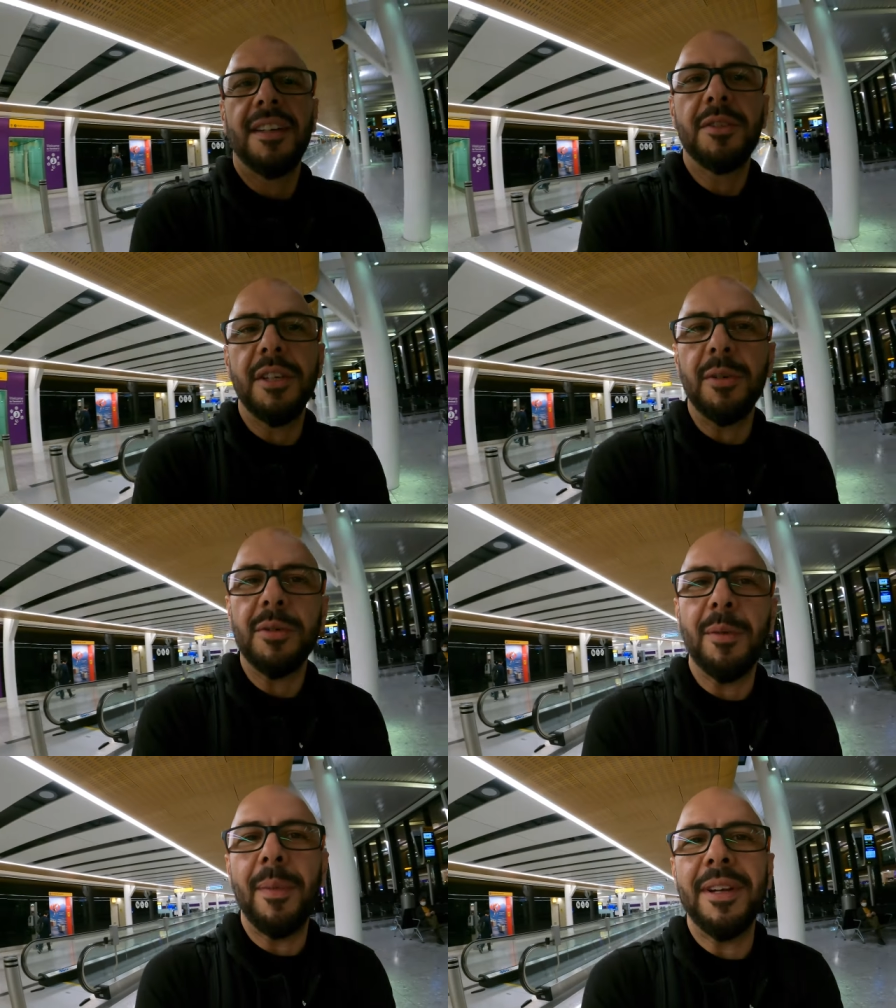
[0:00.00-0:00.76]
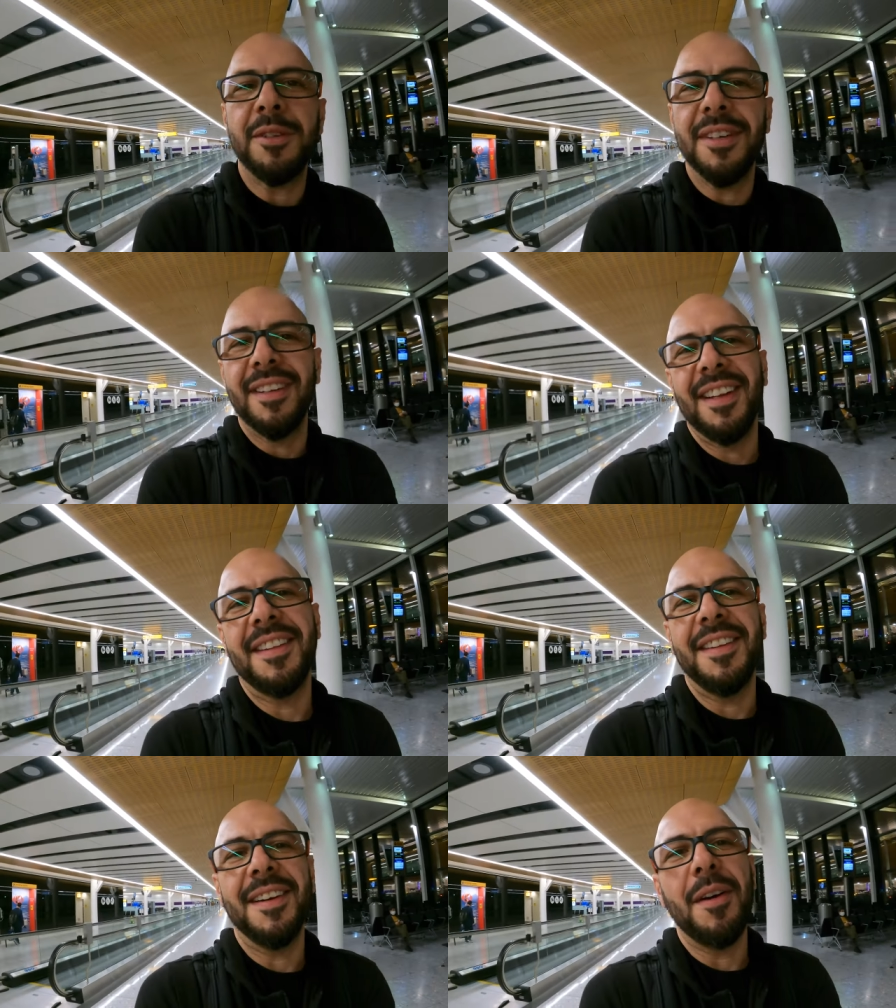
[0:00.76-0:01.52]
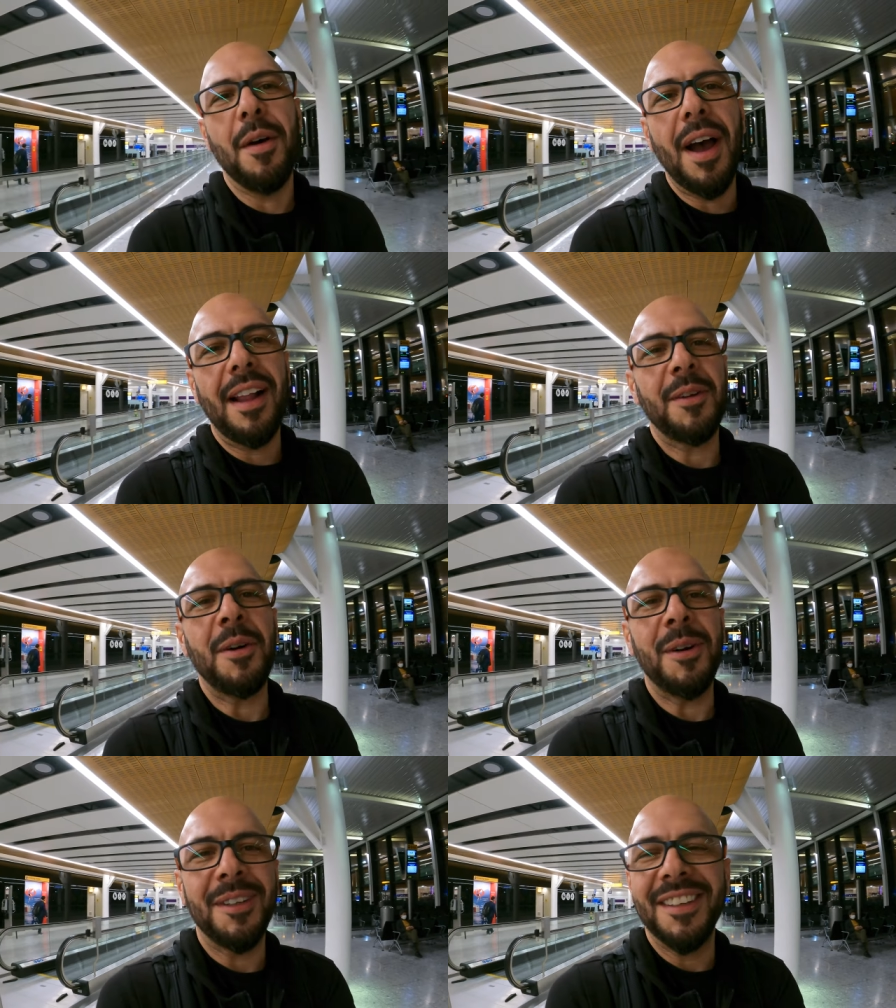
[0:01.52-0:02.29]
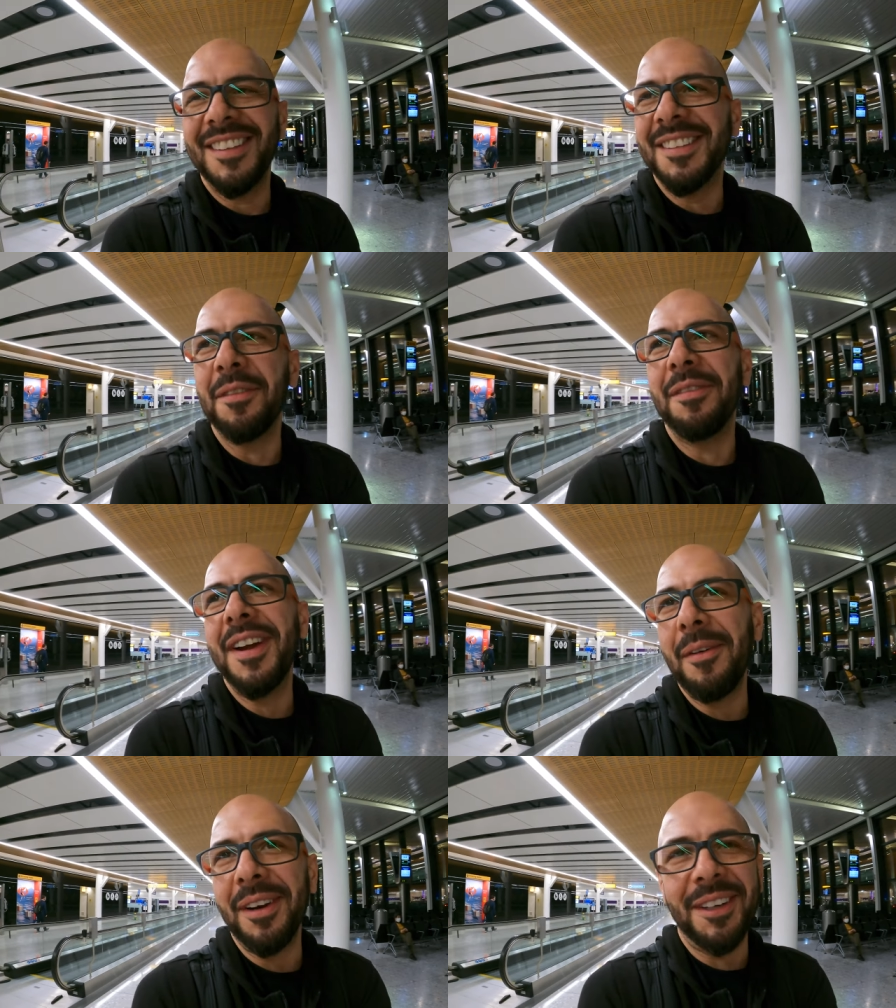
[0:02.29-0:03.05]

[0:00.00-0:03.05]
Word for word: She also mentioned that the alcohol is very